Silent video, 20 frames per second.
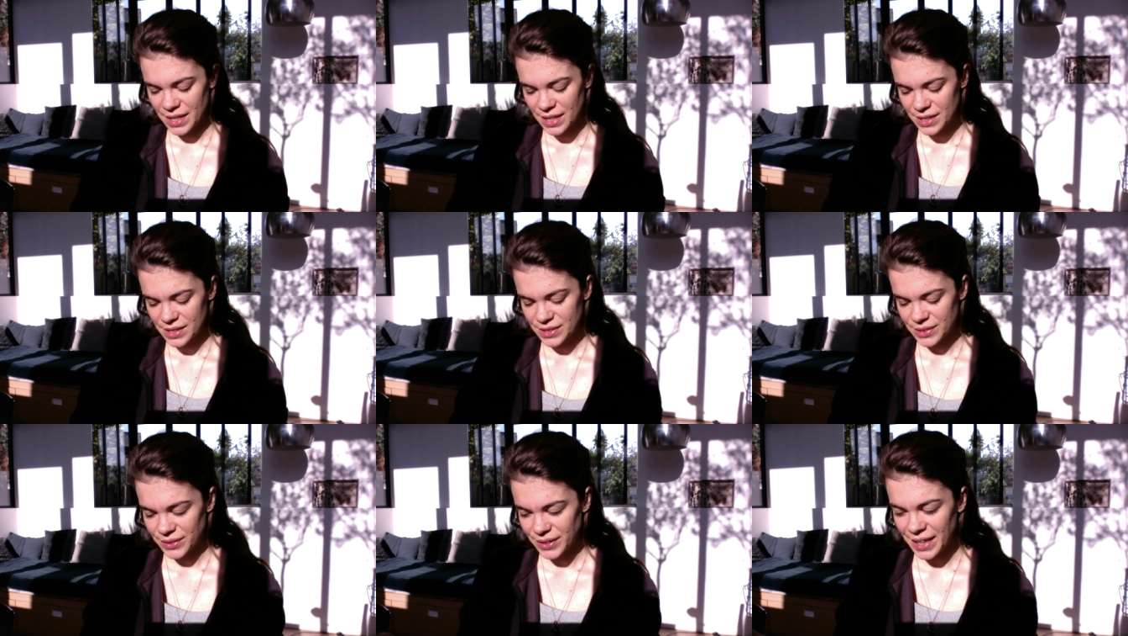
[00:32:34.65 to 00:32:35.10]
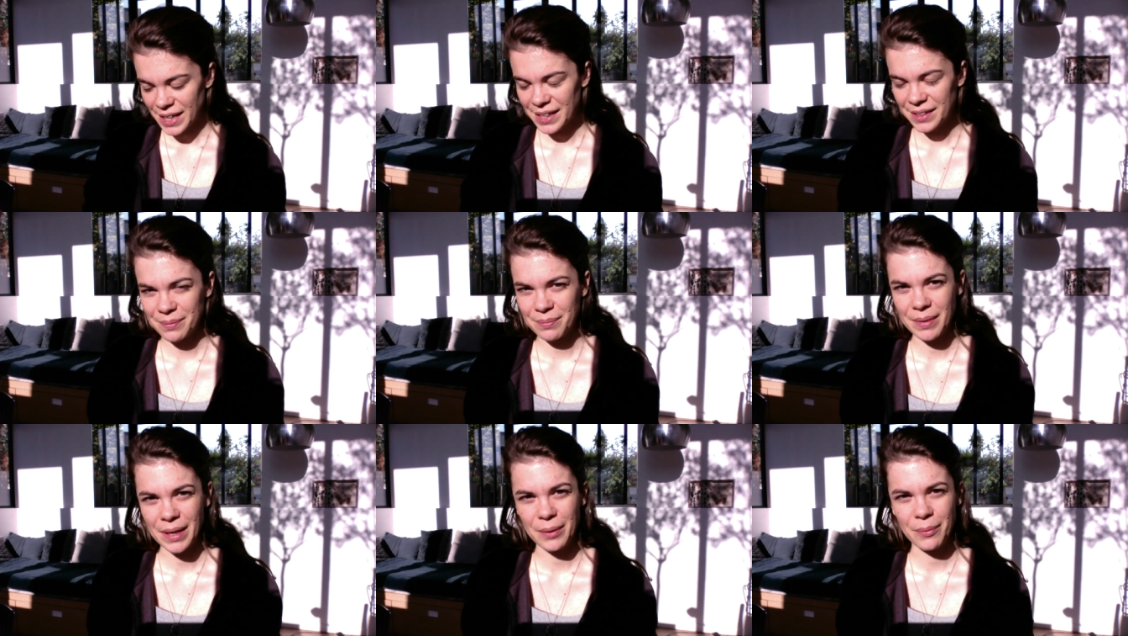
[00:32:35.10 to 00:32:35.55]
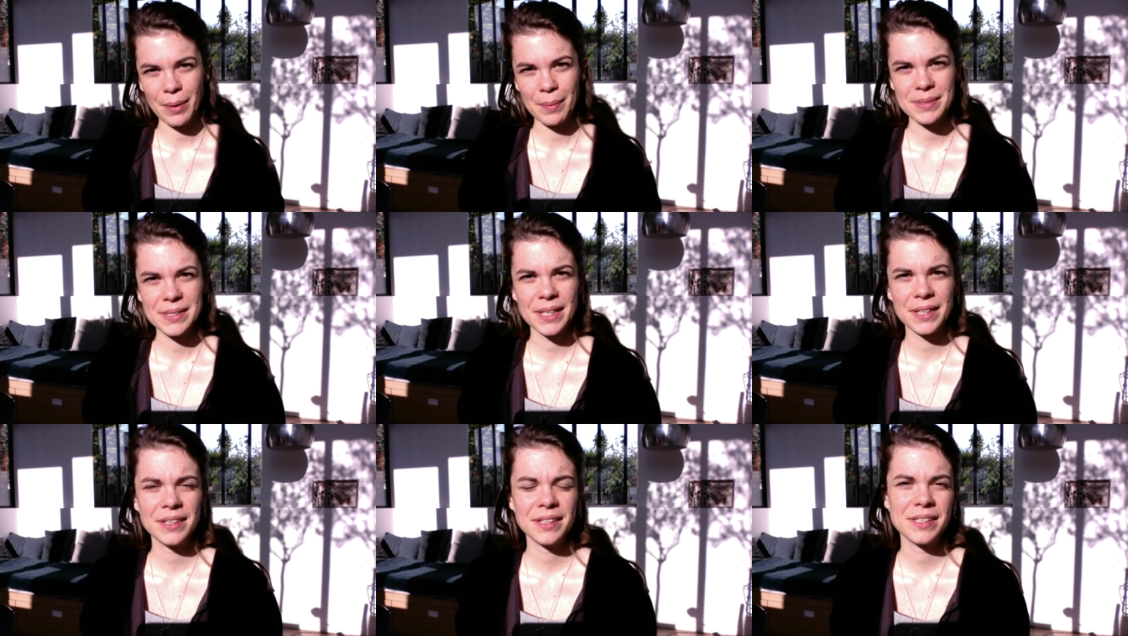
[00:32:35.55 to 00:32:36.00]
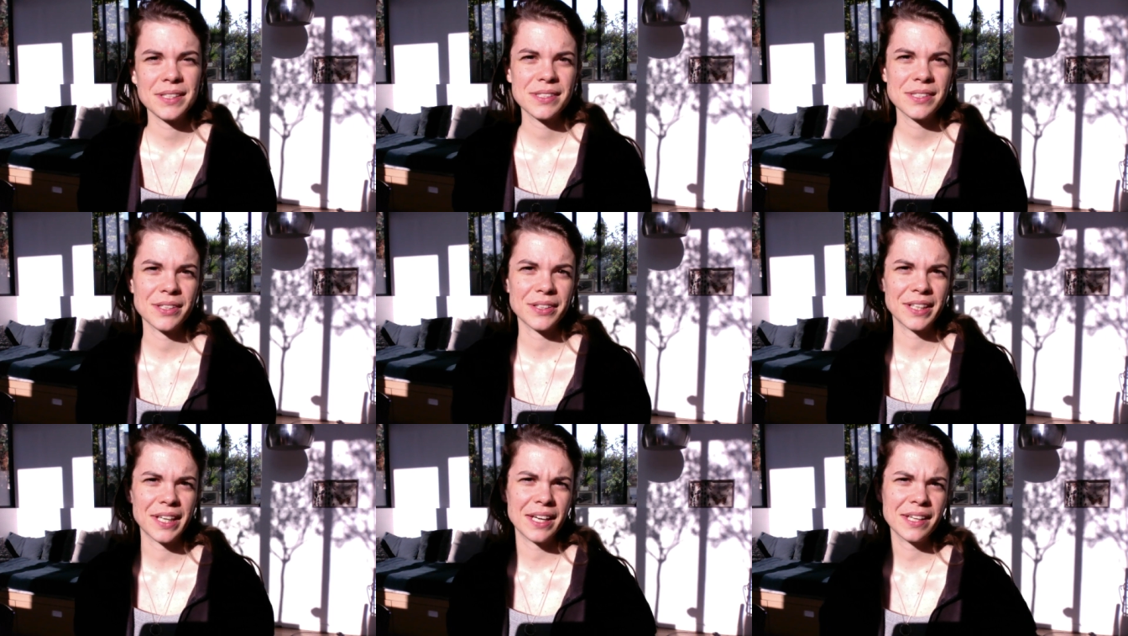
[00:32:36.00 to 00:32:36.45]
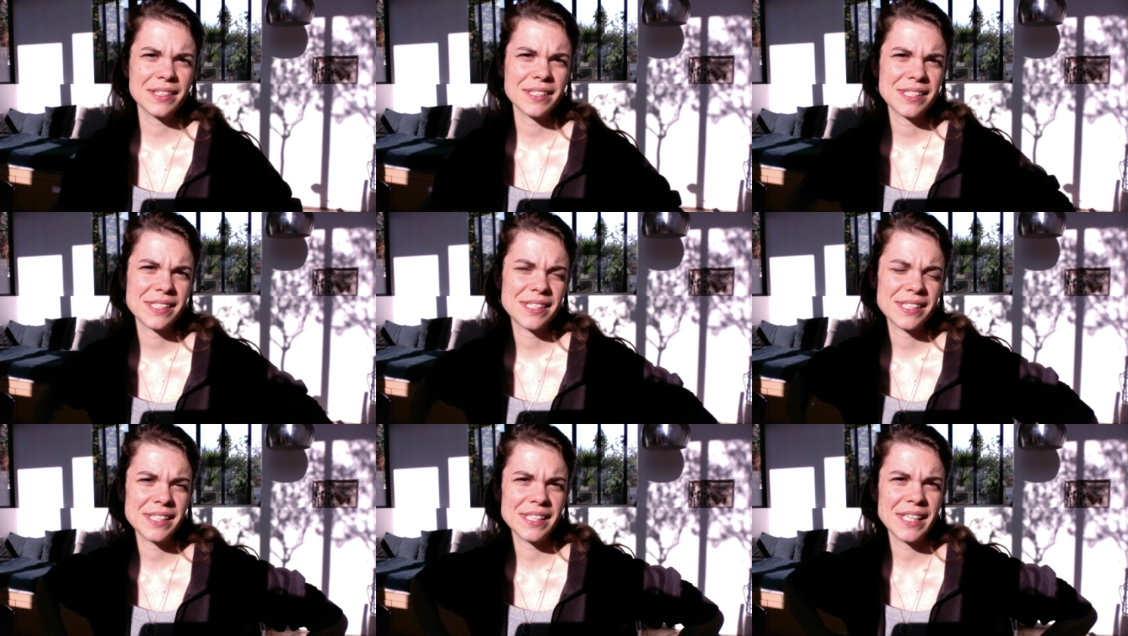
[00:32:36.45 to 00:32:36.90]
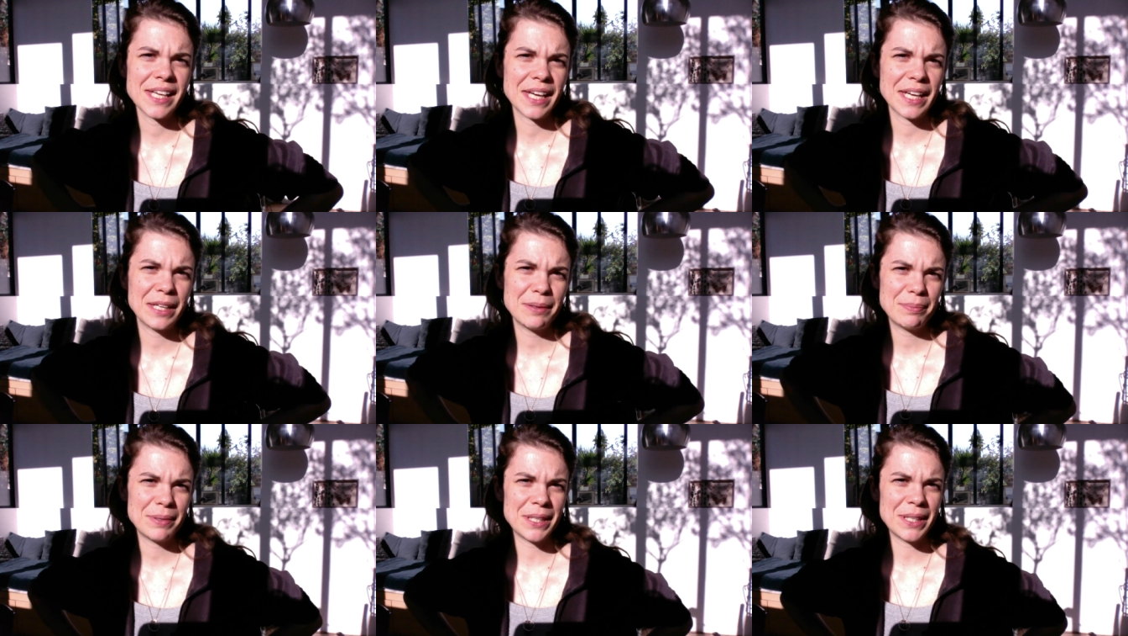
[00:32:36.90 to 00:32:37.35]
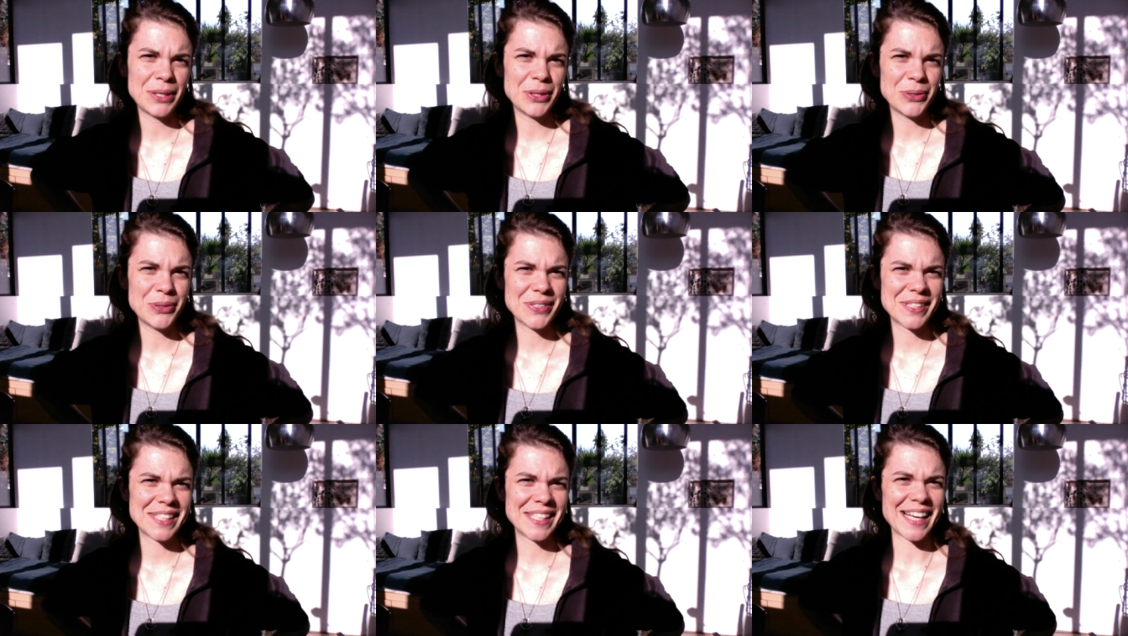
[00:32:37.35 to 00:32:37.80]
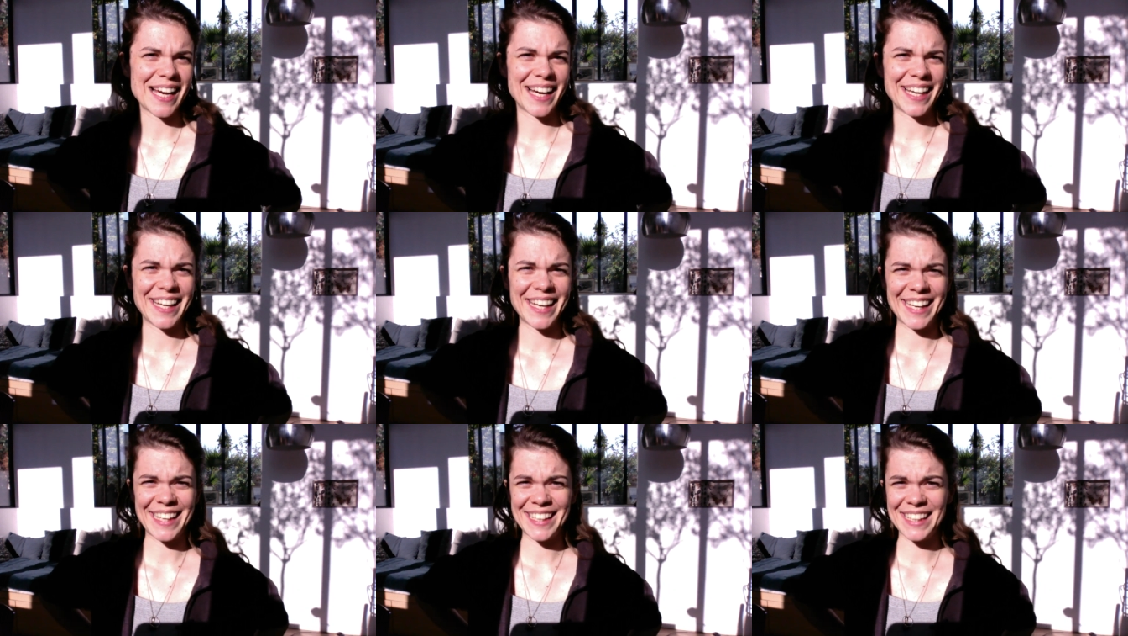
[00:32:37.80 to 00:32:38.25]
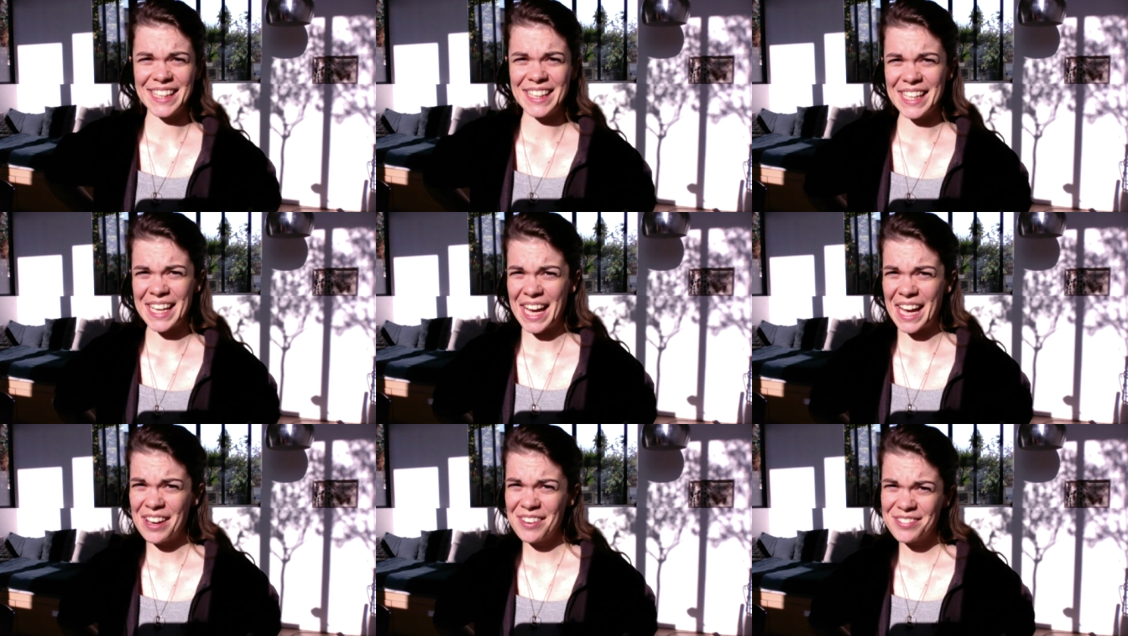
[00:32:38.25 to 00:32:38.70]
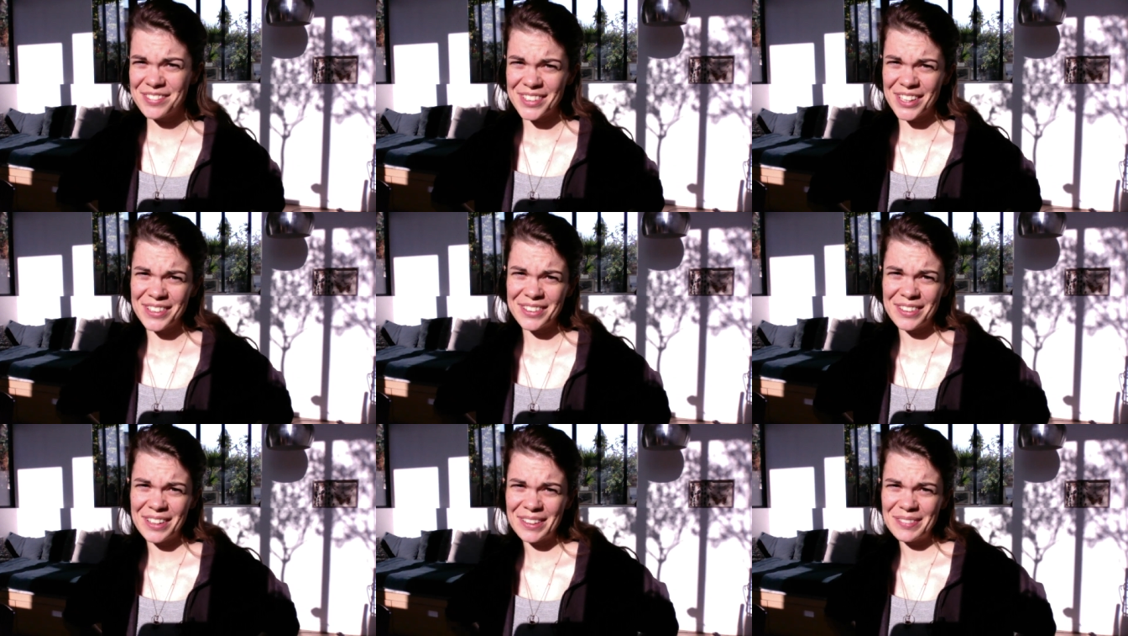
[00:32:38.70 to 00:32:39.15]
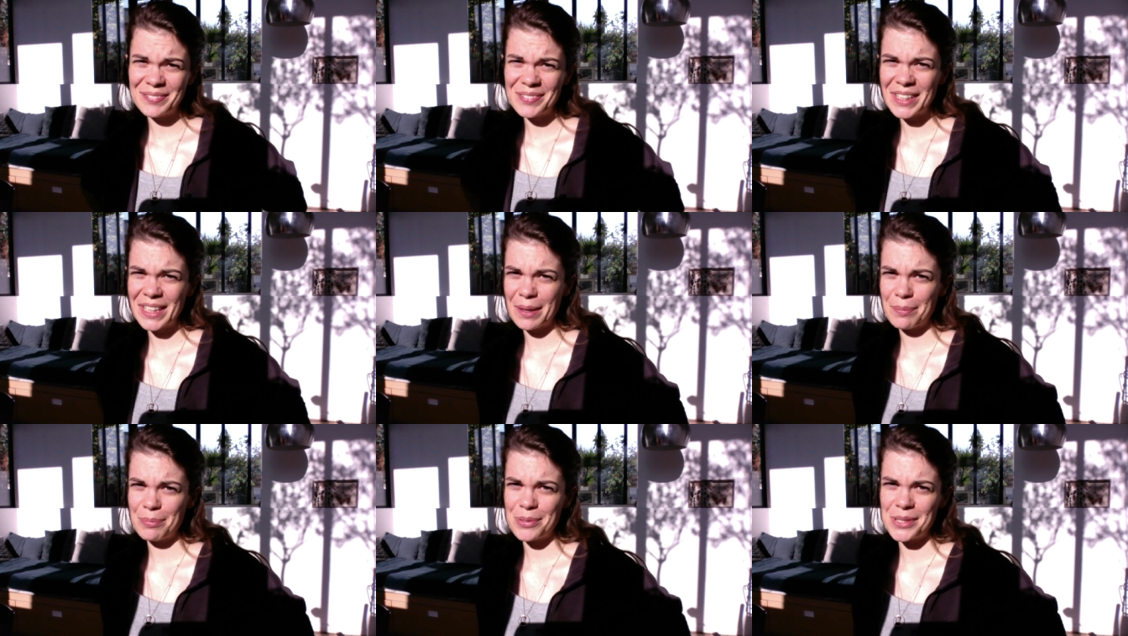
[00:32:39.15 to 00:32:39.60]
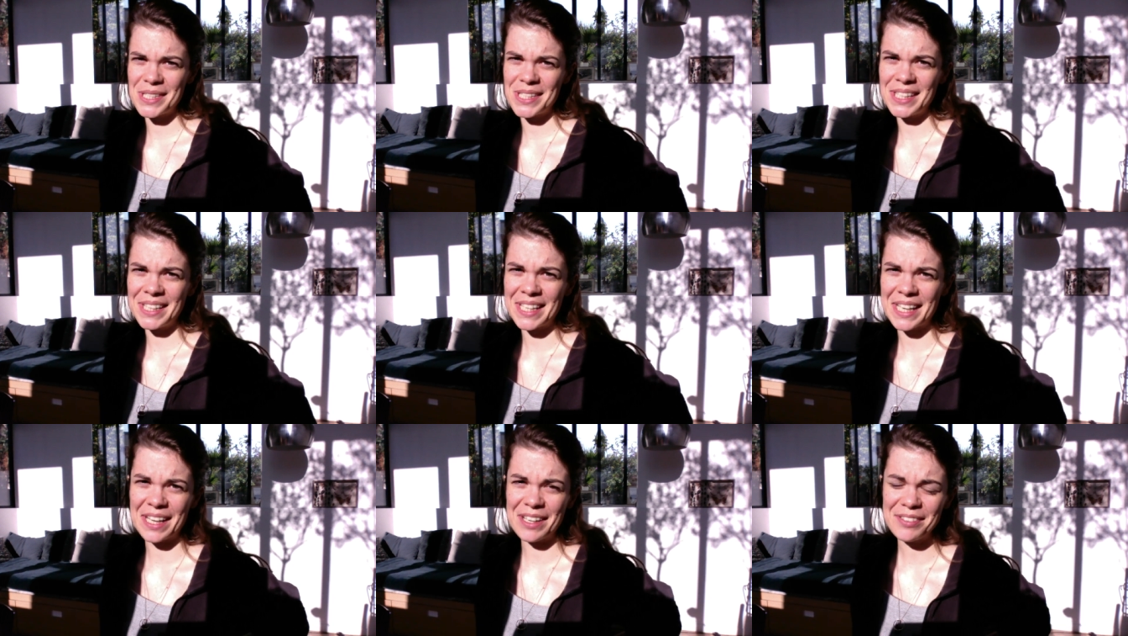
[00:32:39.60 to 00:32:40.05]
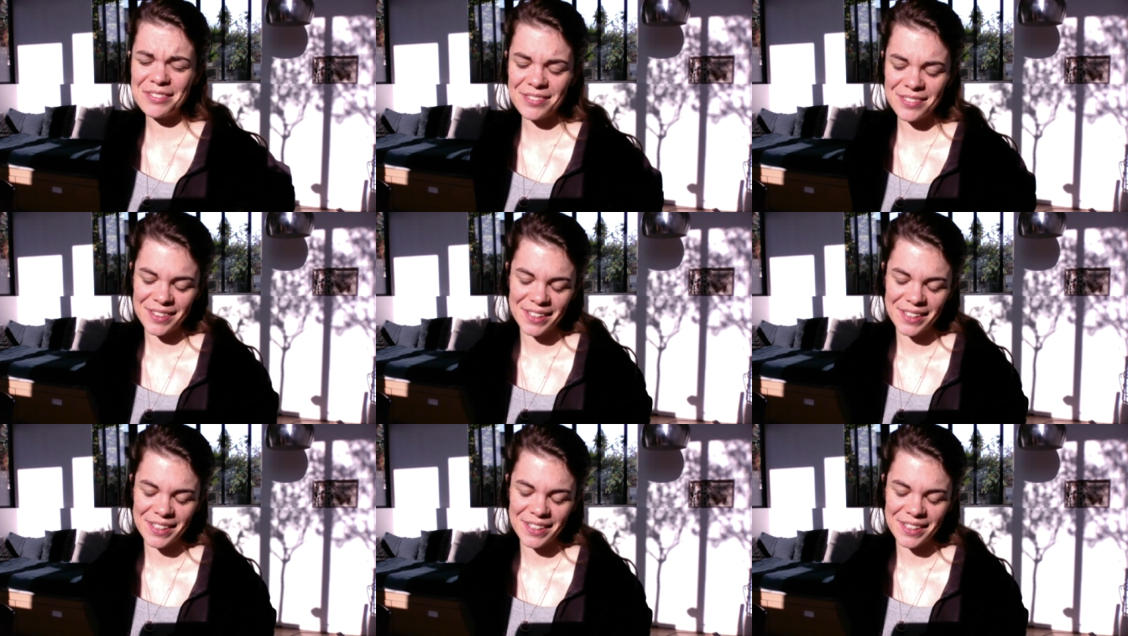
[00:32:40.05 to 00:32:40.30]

So yeah, my website is again capucinef.com, capucinef.